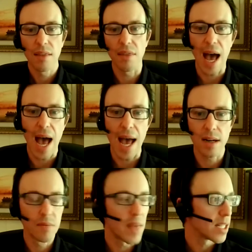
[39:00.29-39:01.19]
that
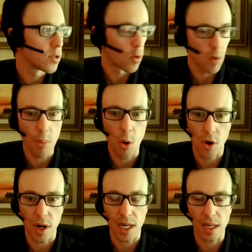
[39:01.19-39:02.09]
sort of
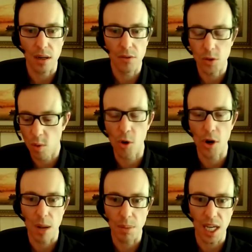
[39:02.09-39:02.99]
those
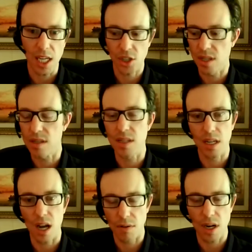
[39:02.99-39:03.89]
reporting obligations and
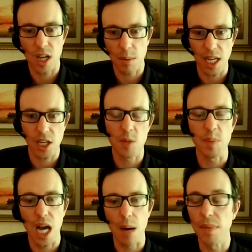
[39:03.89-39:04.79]
governance obligations
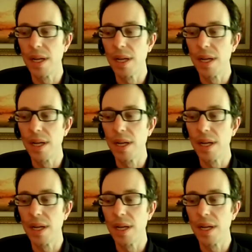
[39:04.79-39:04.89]
become,